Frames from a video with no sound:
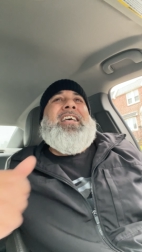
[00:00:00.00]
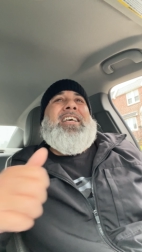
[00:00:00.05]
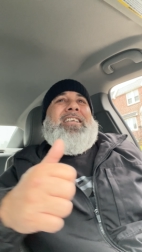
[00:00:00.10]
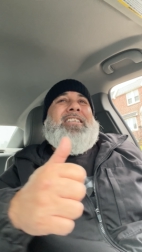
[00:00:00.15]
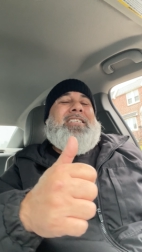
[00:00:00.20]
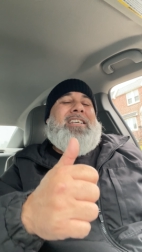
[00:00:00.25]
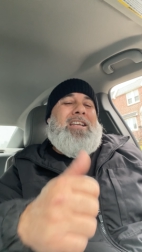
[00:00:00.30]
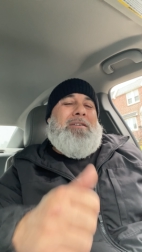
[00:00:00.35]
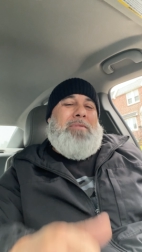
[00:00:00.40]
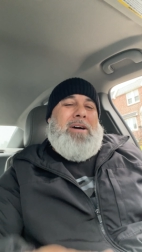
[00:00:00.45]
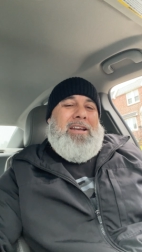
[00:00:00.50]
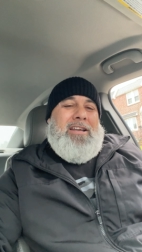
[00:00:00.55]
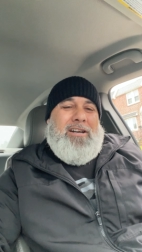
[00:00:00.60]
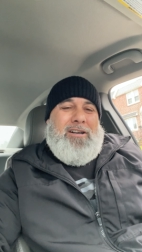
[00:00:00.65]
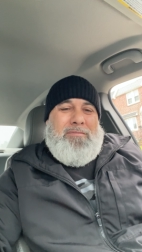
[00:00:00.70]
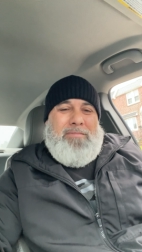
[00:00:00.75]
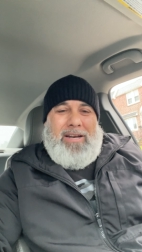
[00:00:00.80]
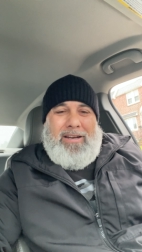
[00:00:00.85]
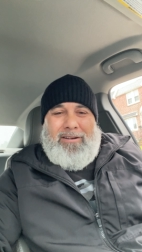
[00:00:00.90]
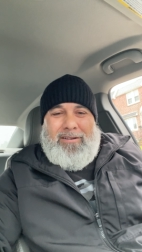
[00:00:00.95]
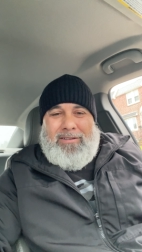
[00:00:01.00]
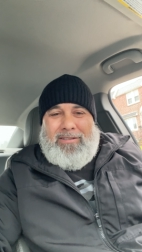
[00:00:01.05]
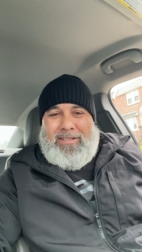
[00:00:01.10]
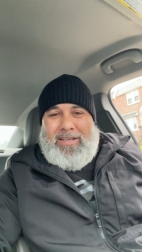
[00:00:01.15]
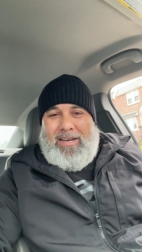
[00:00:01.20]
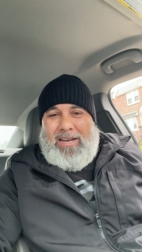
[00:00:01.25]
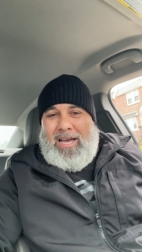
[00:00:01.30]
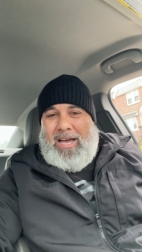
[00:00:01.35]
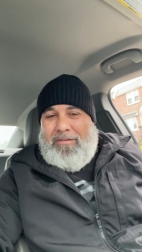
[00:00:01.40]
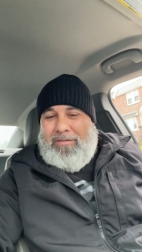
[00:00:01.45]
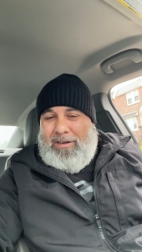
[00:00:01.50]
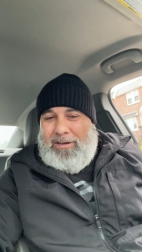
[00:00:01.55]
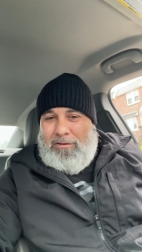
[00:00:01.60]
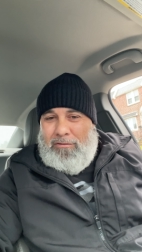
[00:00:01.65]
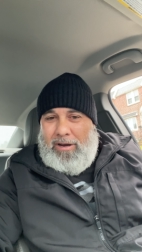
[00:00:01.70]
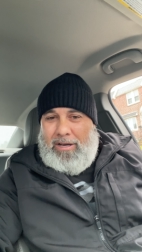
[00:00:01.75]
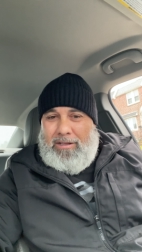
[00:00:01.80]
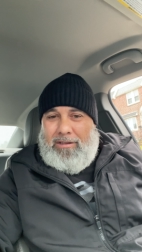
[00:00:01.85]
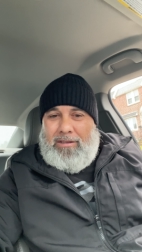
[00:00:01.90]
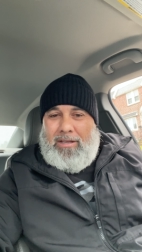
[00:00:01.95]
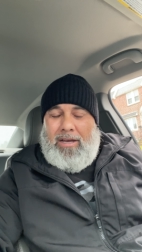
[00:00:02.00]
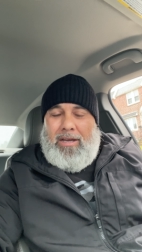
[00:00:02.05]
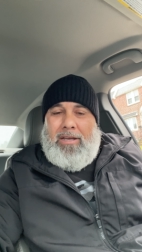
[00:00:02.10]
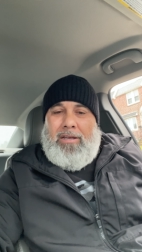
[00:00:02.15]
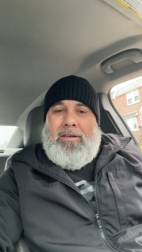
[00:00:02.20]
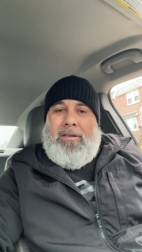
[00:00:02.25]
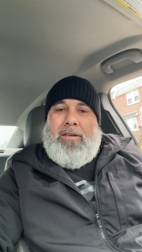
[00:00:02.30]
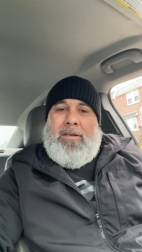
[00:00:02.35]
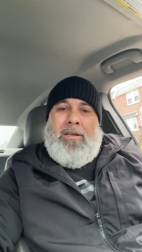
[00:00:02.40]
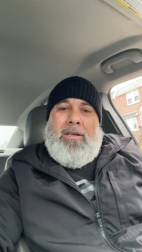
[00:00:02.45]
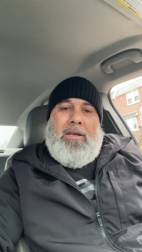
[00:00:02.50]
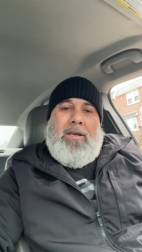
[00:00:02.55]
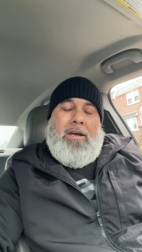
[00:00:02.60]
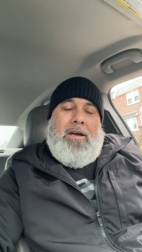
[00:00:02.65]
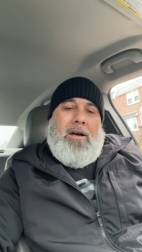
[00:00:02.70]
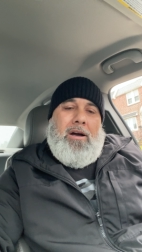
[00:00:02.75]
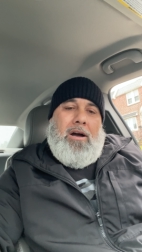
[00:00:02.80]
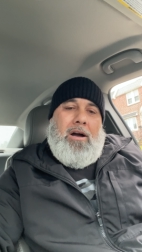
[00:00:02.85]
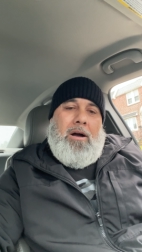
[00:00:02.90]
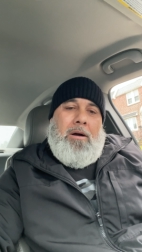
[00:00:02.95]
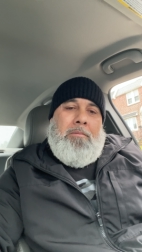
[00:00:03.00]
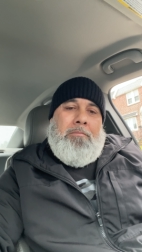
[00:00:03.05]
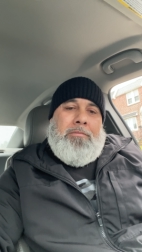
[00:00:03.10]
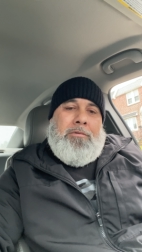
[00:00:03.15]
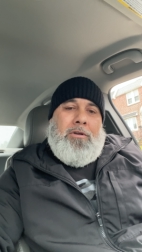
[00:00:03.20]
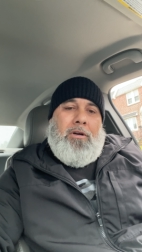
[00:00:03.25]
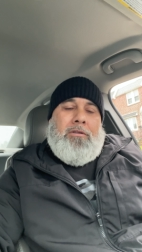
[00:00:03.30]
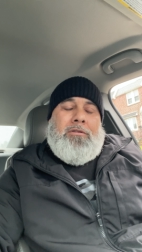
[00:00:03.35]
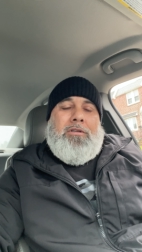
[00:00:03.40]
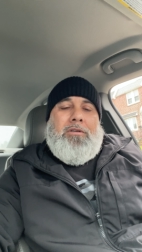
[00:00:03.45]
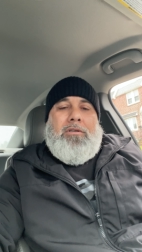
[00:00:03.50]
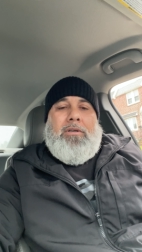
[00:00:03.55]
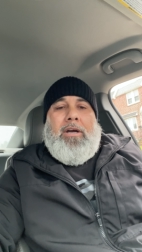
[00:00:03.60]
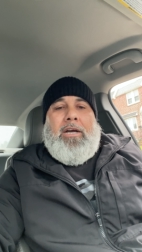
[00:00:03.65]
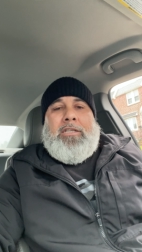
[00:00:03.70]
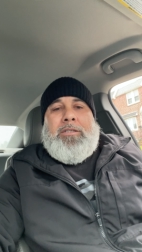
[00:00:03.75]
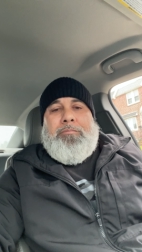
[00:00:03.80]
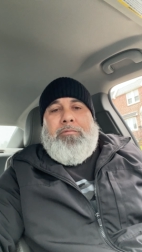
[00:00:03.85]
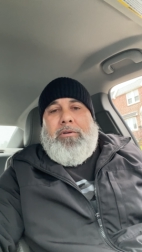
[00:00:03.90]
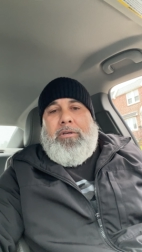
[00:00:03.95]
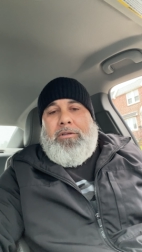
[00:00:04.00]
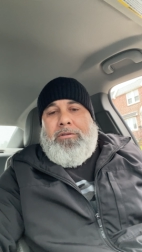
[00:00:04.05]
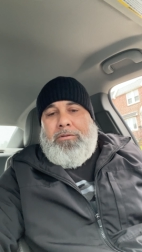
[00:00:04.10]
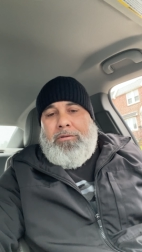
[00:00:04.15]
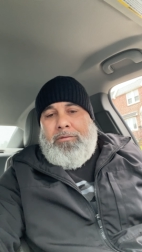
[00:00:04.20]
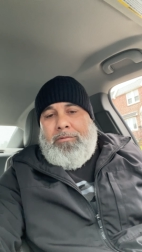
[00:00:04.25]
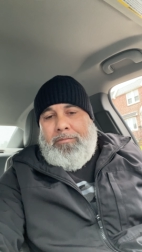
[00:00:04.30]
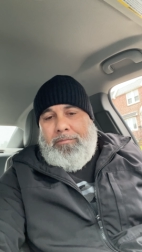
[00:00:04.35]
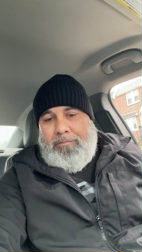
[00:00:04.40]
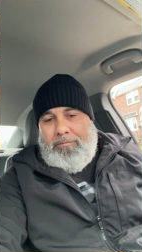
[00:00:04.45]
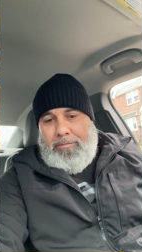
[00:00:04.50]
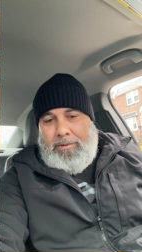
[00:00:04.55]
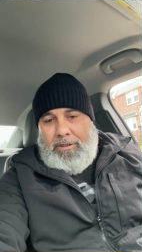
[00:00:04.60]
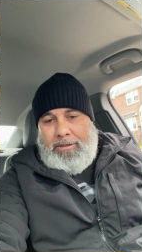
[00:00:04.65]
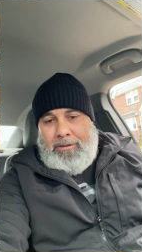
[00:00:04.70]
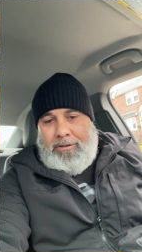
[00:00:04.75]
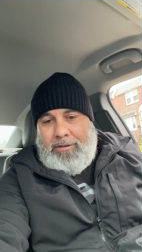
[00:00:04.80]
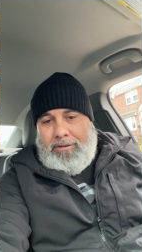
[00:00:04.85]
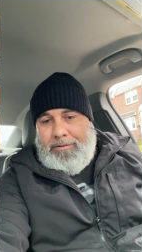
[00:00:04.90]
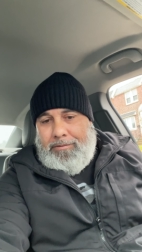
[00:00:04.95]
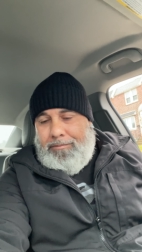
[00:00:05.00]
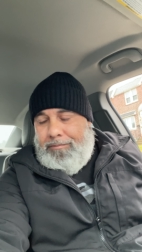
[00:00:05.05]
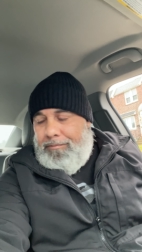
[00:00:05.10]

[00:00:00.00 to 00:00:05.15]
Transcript: Salam alaikum, alaikum salam. Have a great day. Um, talk to you guys pretty soon. Peace.